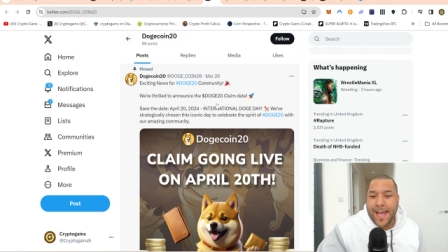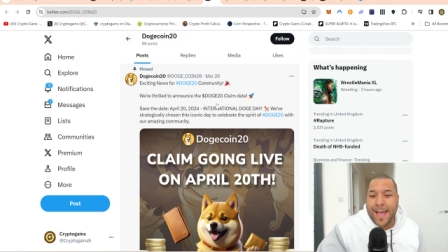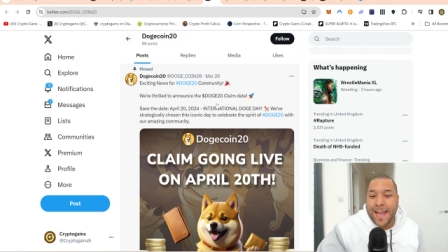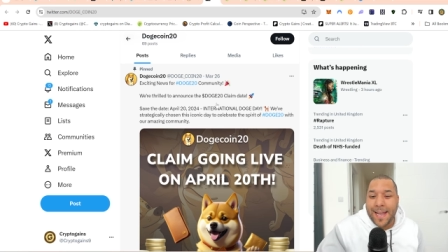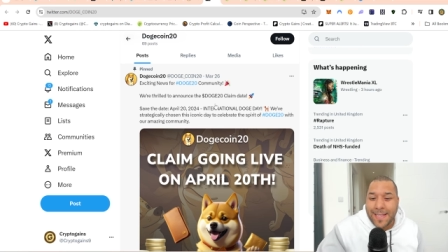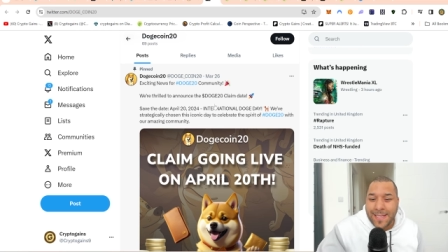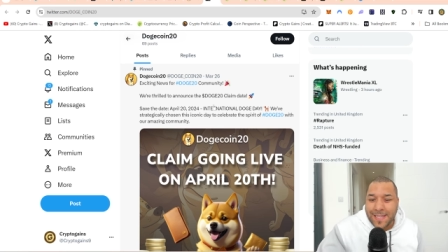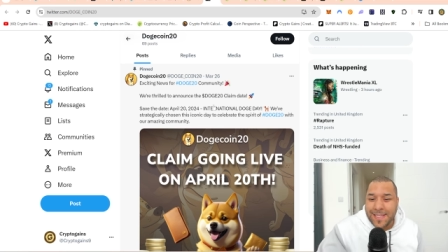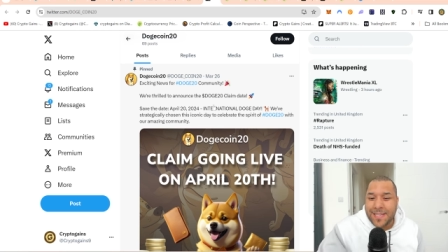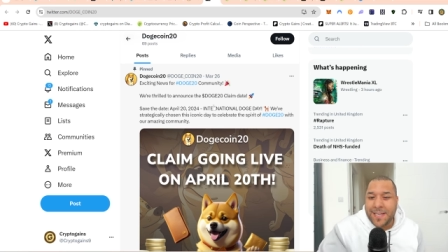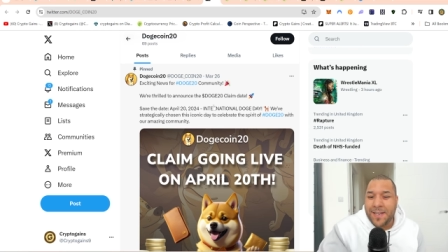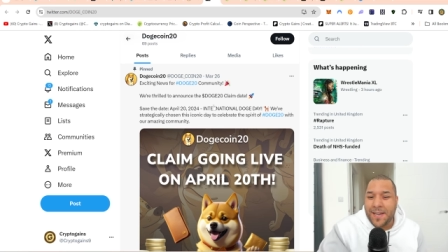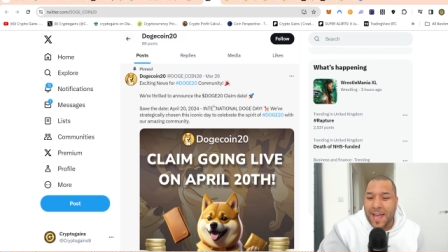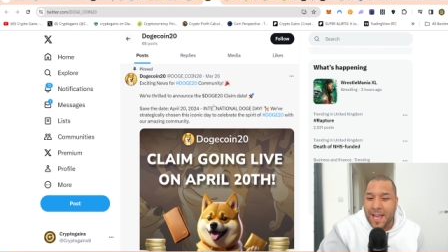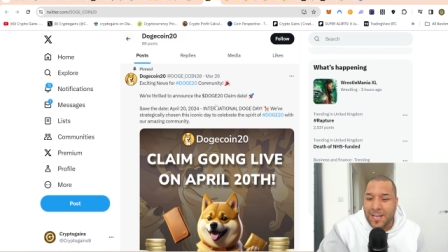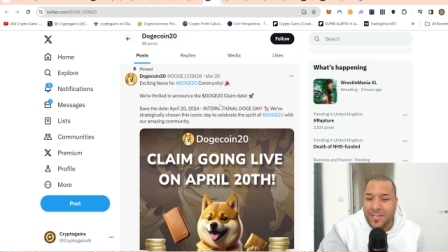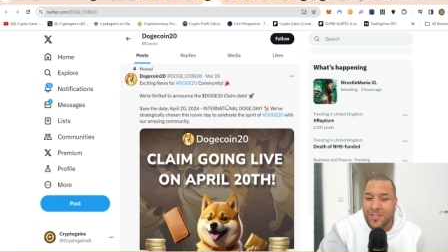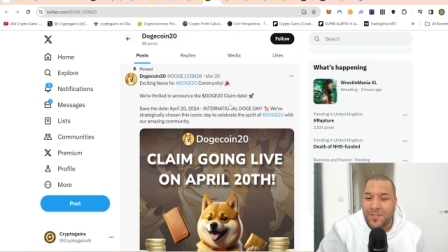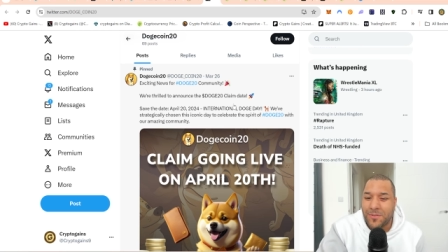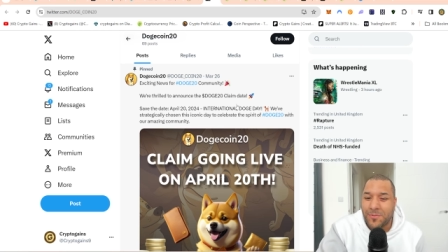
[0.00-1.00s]

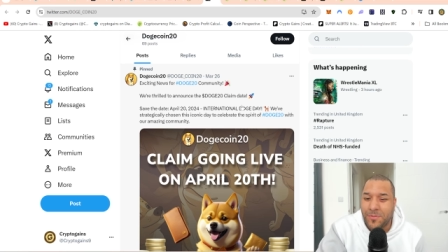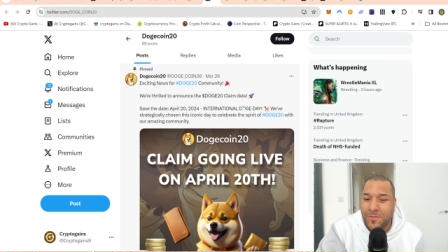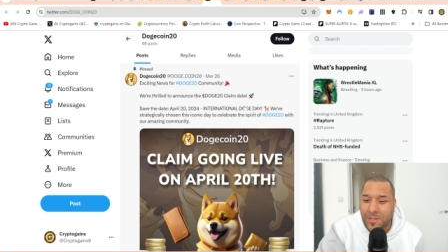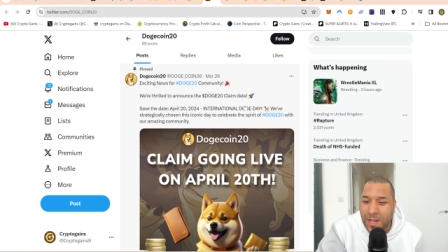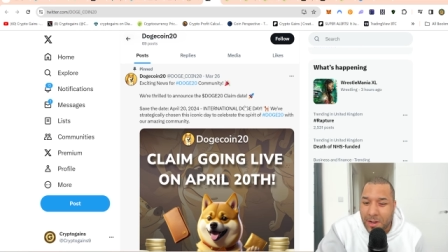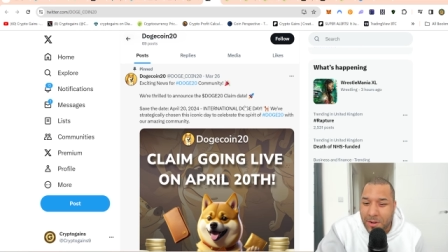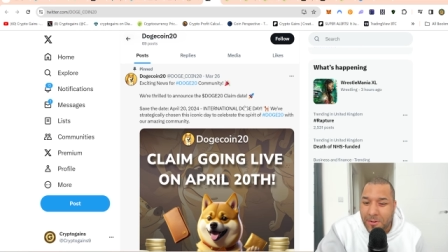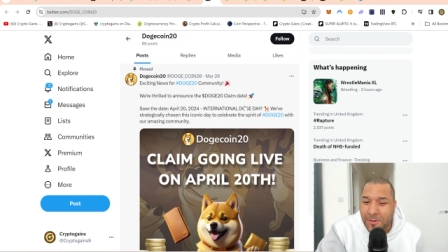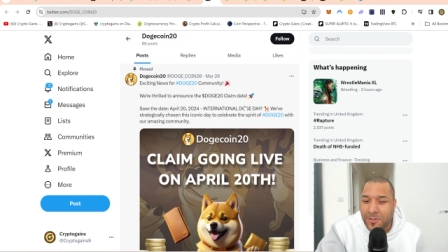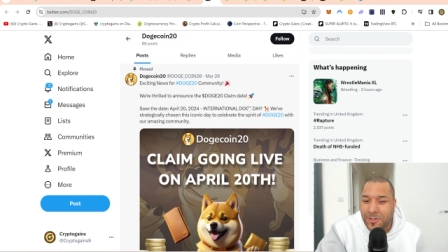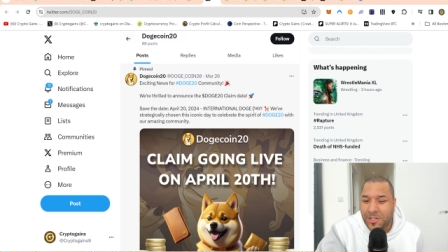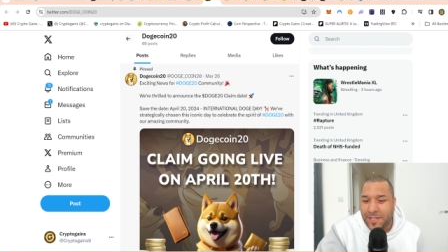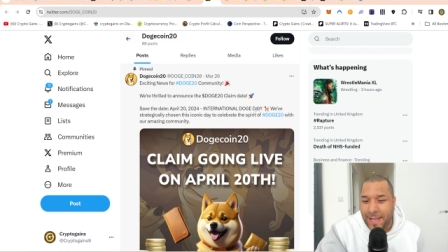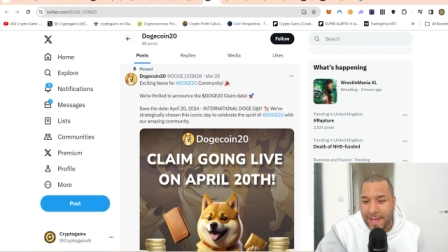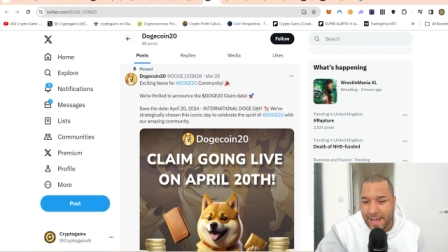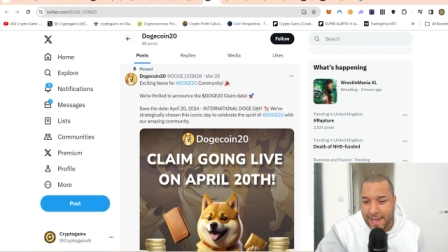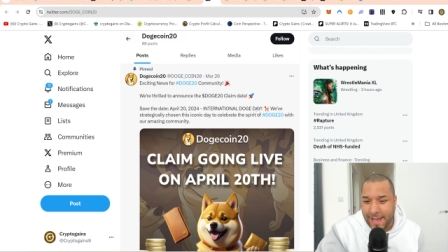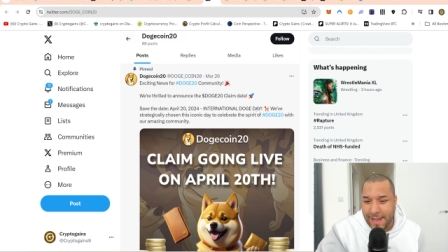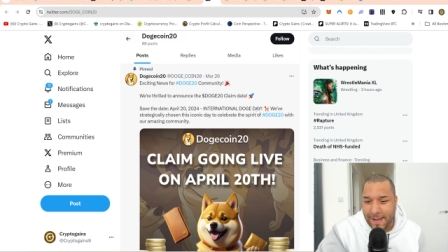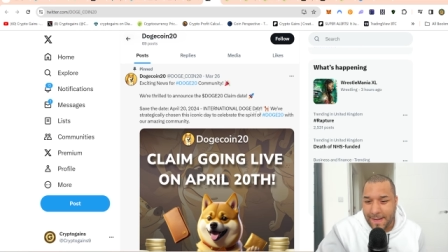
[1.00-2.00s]
International Doge
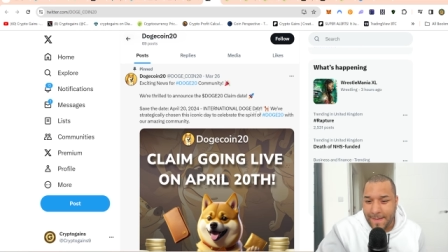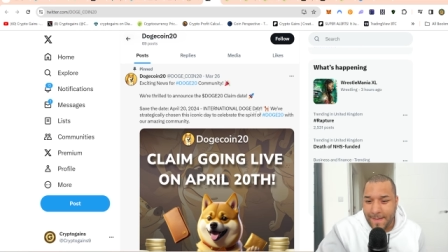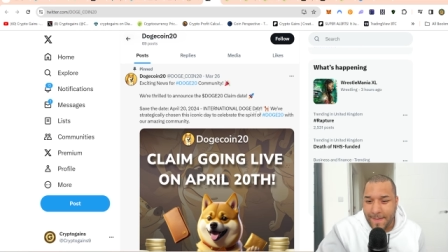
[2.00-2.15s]
Day.